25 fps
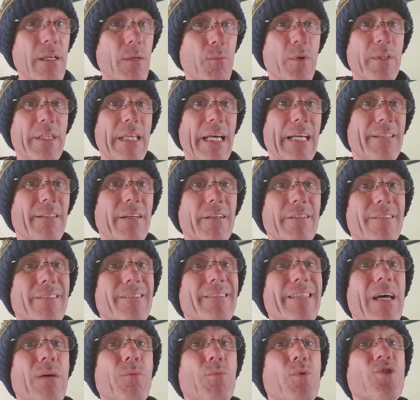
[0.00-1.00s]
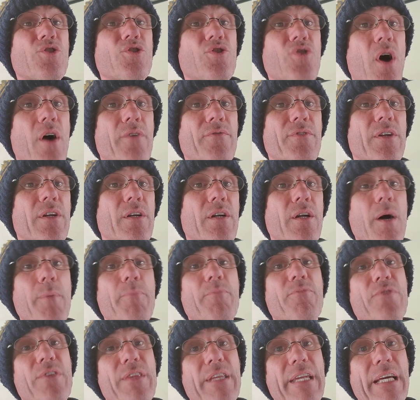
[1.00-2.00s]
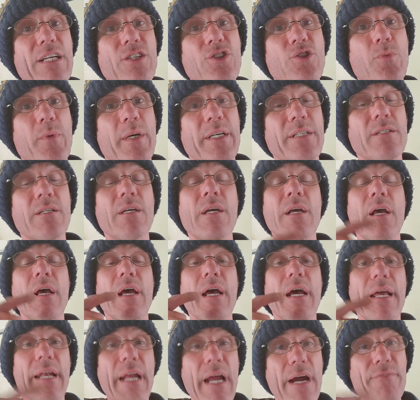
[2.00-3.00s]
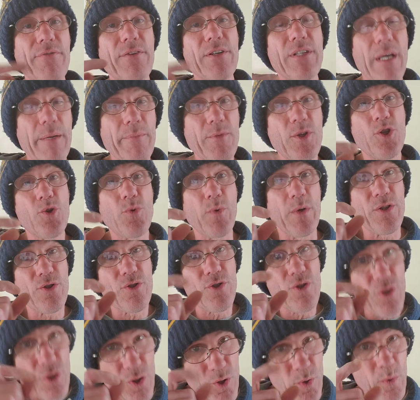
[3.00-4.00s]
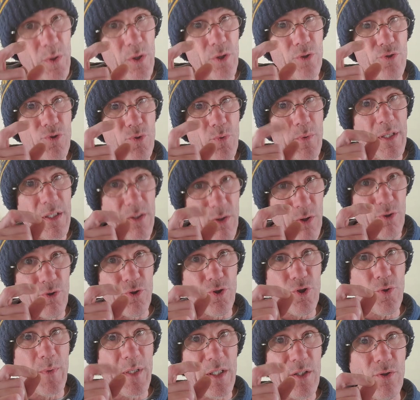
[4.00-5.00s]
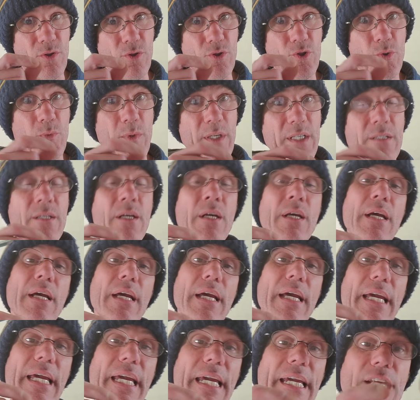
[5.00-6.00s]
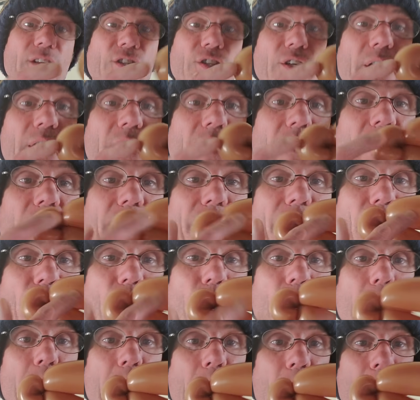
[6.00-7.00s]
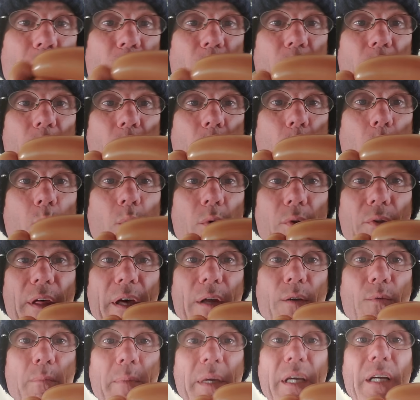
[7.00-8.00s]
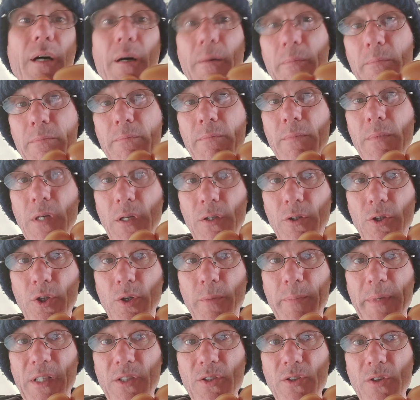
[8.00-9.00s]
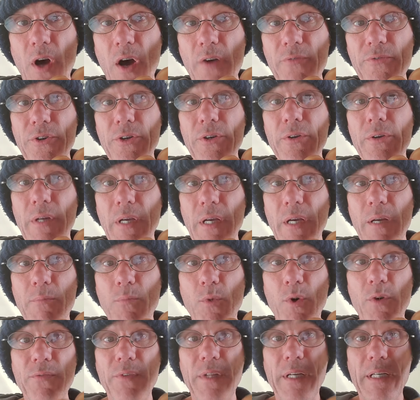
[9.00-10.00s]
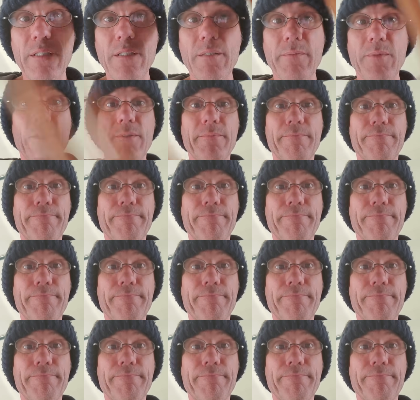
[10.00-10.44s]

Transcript: And what that does is that will soften it up for the next twist. And every time you twist, you do a little squeeze, little squeeze, little squeeze. Each individual bubble will then become a little bit softer and more flexible.